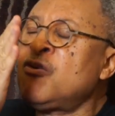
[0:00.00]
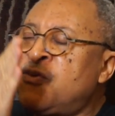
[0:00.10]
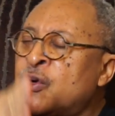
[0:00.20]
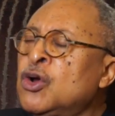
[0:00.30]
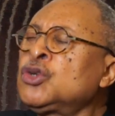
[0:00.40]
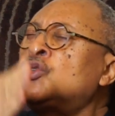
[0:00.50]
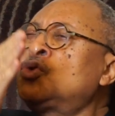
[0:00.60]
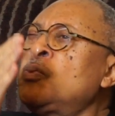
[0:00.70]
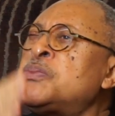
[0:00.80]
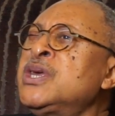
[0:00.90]
For us
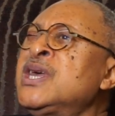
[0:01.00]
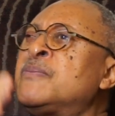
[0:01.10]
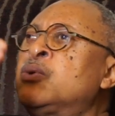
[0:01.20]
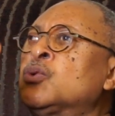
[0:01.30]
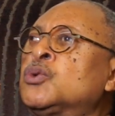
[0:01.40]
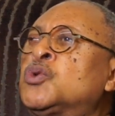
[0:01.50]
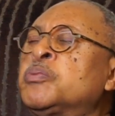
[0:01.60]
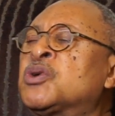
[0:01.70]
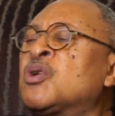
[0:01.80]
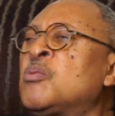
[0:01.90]
to be able to
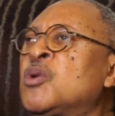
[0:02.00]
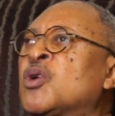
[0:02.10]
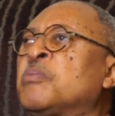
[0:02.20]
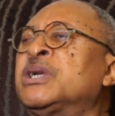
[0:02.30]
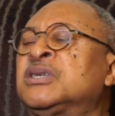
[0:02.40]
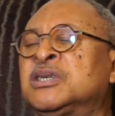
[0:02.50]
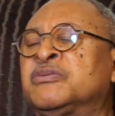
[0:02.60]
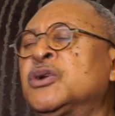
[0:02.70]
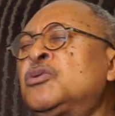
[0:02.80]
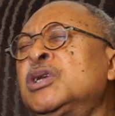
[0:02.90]
become more
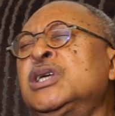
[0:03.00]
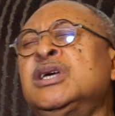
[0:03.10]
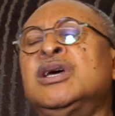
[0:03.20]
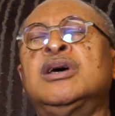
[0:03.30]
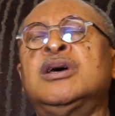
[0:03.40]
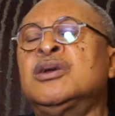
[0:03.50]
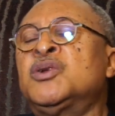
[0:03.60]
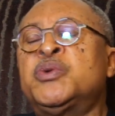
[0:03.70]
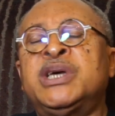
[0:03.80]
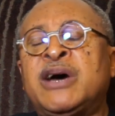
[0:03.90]
competitive, not only
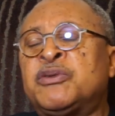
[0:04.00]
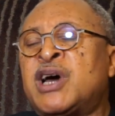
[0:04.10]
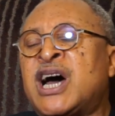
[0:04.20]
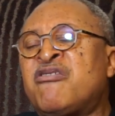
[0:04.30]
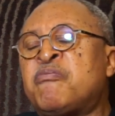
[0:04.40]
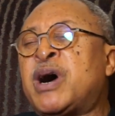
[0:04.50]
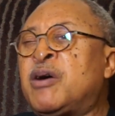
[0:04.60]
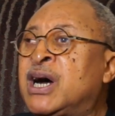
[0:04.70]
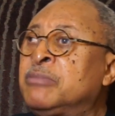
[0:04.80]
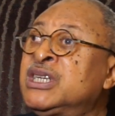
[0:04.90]
do we have to have
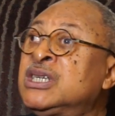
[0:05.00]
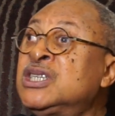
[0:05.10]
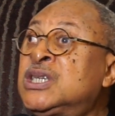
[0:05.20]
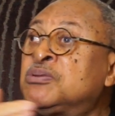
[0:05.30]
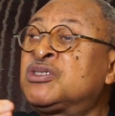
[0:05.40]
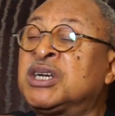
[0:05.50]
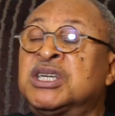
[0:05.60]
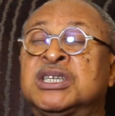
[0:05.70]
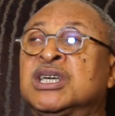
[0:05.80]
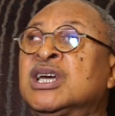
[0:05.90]
power, I mean, Egypt's
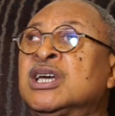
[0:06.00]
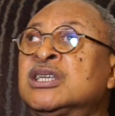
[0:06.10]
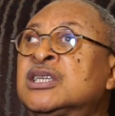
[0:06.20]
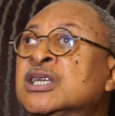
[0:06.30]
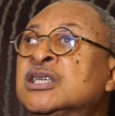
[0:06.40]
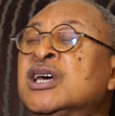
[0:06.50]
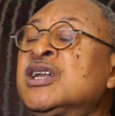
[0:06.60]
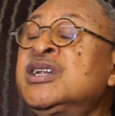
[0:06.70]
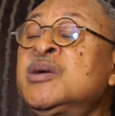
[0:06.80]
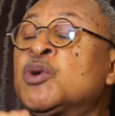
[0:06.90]
strategy says
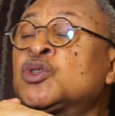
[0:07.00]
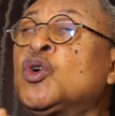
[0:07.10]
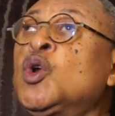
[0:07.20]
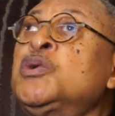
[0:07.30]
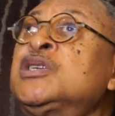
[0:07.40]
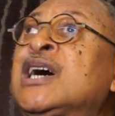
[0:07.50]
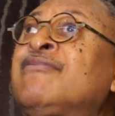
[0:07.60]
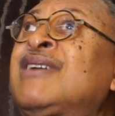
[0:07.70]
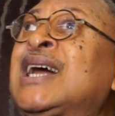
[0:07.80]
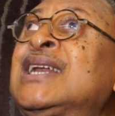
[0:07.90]
they must always
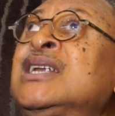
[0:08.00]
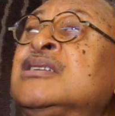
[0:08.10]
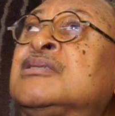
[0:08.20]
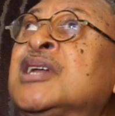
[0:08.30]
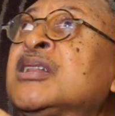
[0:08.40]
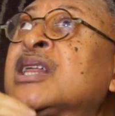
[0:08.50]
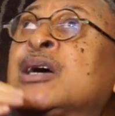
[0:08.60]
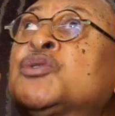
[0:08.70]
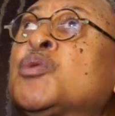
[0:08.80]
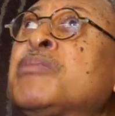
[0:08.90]
have at least
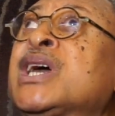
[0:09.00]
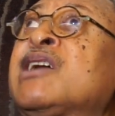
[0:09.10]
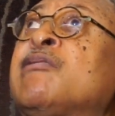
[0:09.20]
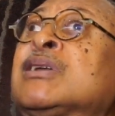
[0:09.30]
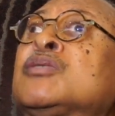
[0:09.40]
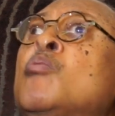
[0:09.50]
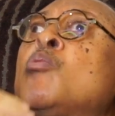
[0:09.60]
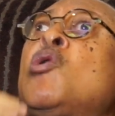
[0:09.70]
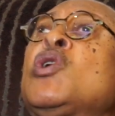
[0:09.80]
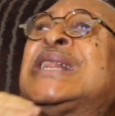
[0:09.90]
10,000 megawatts
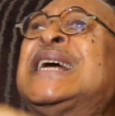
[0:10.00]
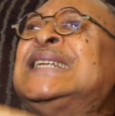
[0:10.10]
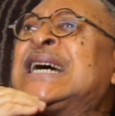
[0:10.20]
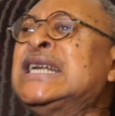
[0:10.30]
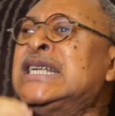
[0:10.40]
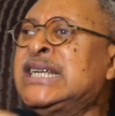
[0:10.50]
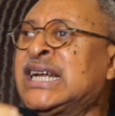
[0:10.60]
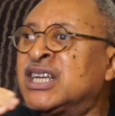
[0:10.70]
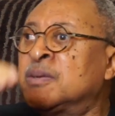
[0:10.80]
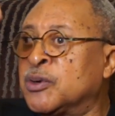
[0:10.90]
more than their need
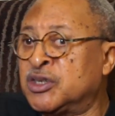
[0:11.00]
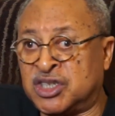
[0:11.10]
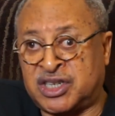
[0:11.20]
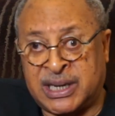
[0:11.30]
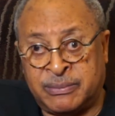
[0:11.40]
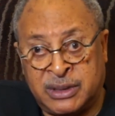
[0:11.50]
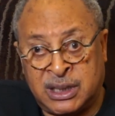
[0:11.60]
at any point in time.